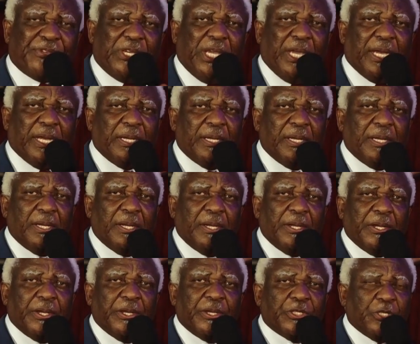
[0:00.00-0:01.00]
fear.
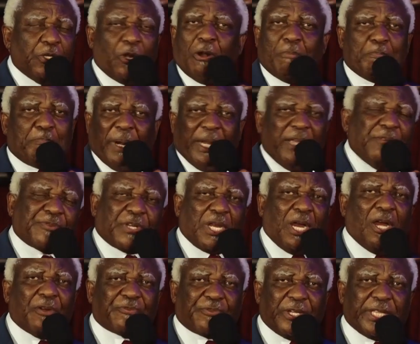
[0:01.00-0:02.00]
You don't
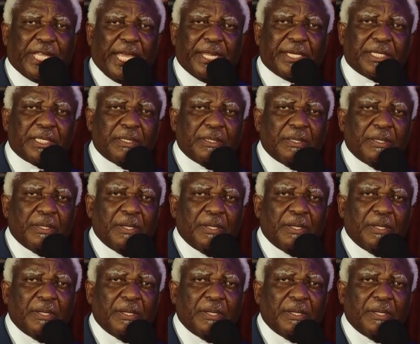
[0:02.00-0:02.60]
believe God for that.